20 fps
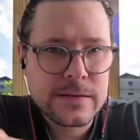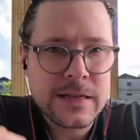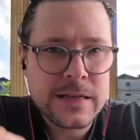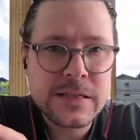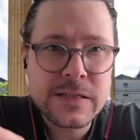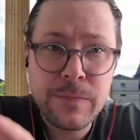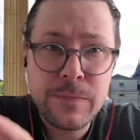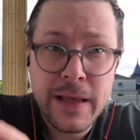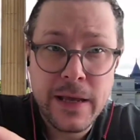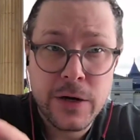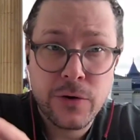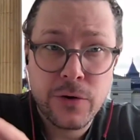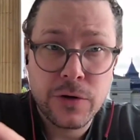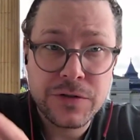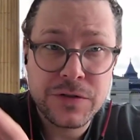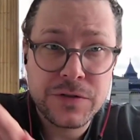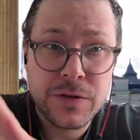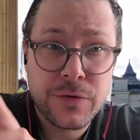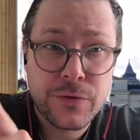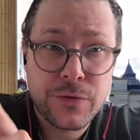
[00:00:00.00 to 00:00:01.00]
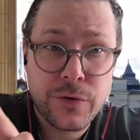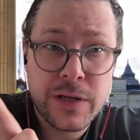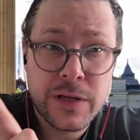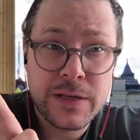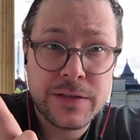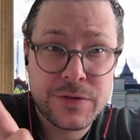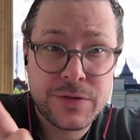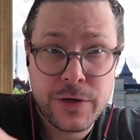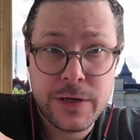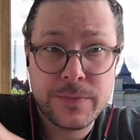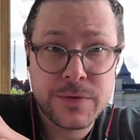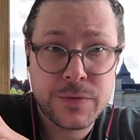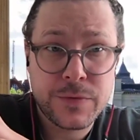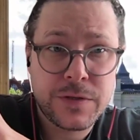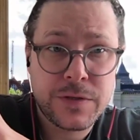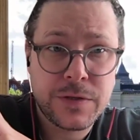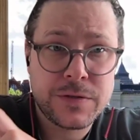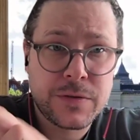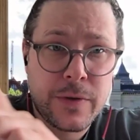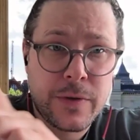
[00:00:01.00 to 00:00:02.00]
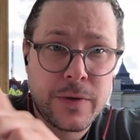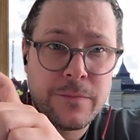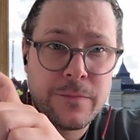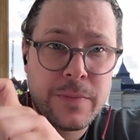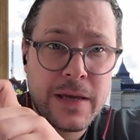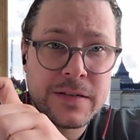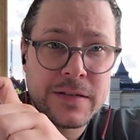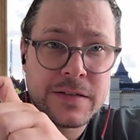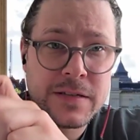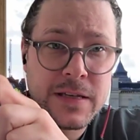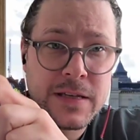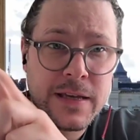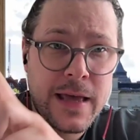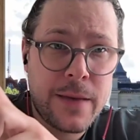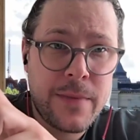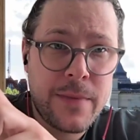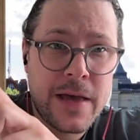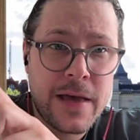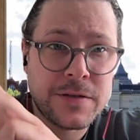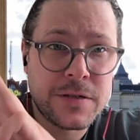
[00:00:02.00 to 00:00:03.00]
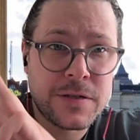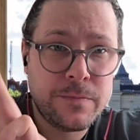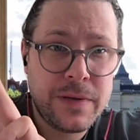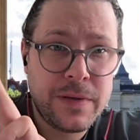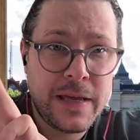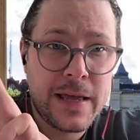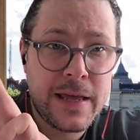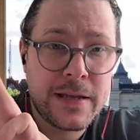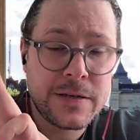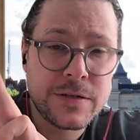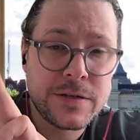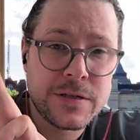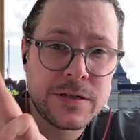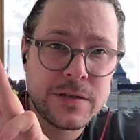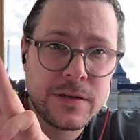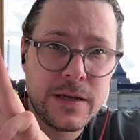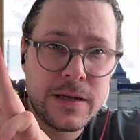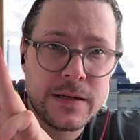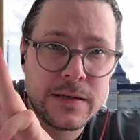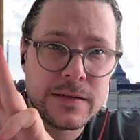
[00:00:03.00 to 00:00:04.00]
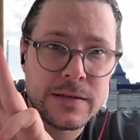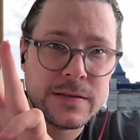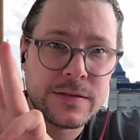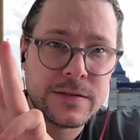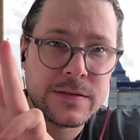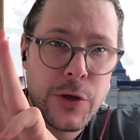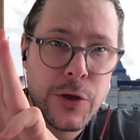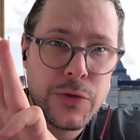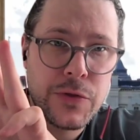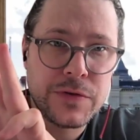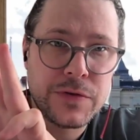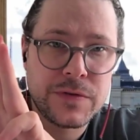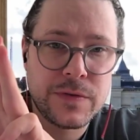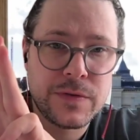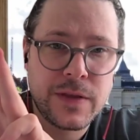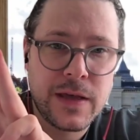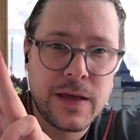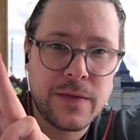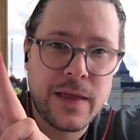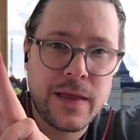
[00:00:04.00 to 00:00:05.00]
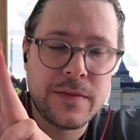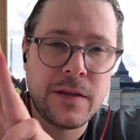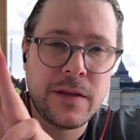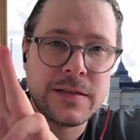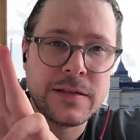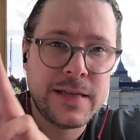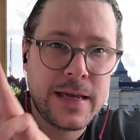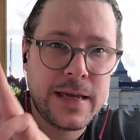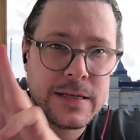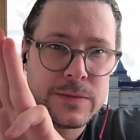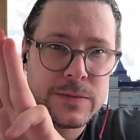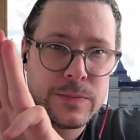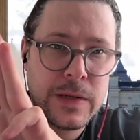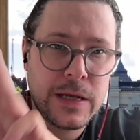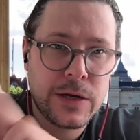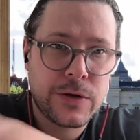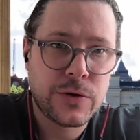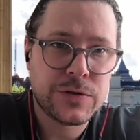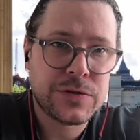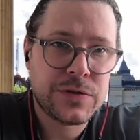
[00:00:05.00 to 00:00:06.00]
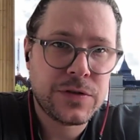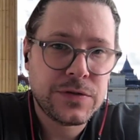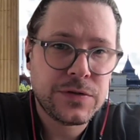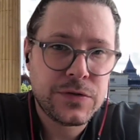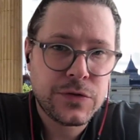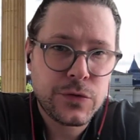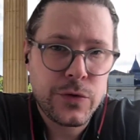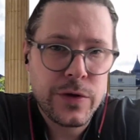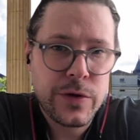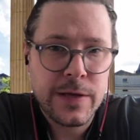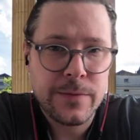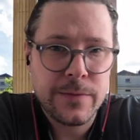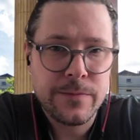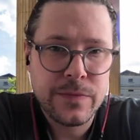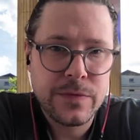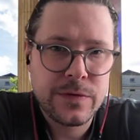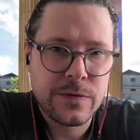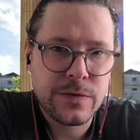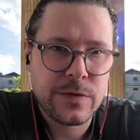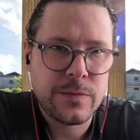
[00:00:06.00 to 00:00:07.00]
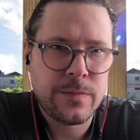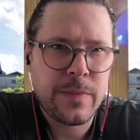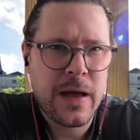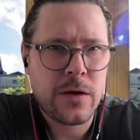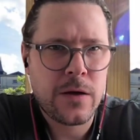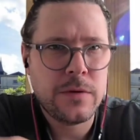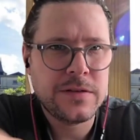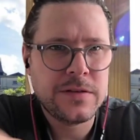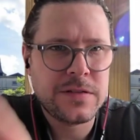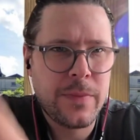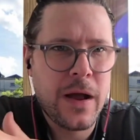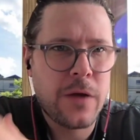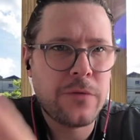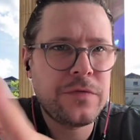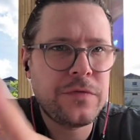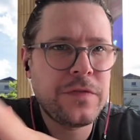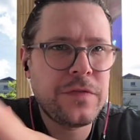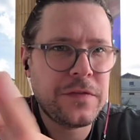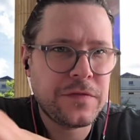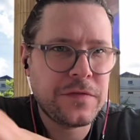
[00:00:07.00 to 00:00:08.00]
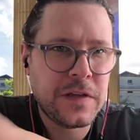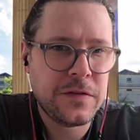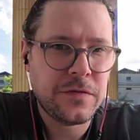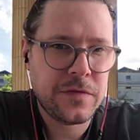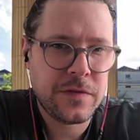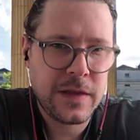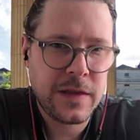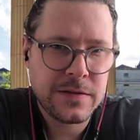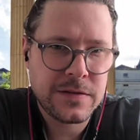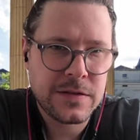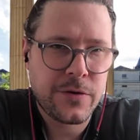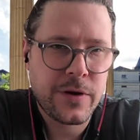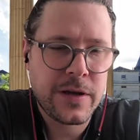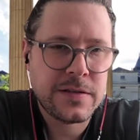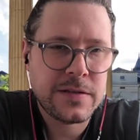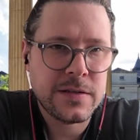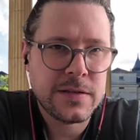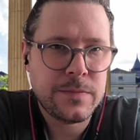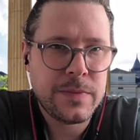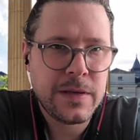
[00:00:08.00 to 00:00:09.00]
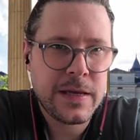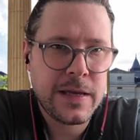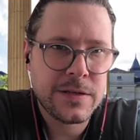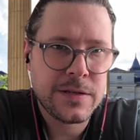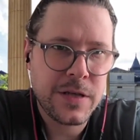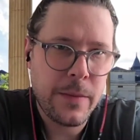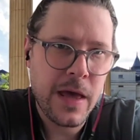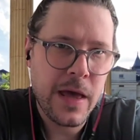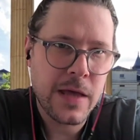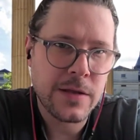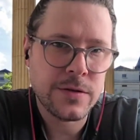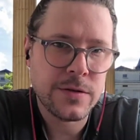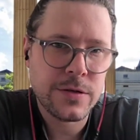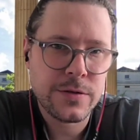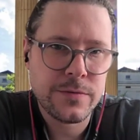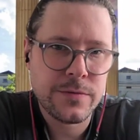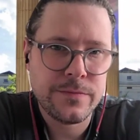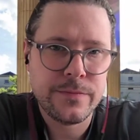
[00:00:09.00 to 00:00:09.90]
that's split across the three streams we do. So we have BSc, MEng, and BEng, and so there's that that 98 split across those three. So it's about it's about 50 for the integrated BEng MEng.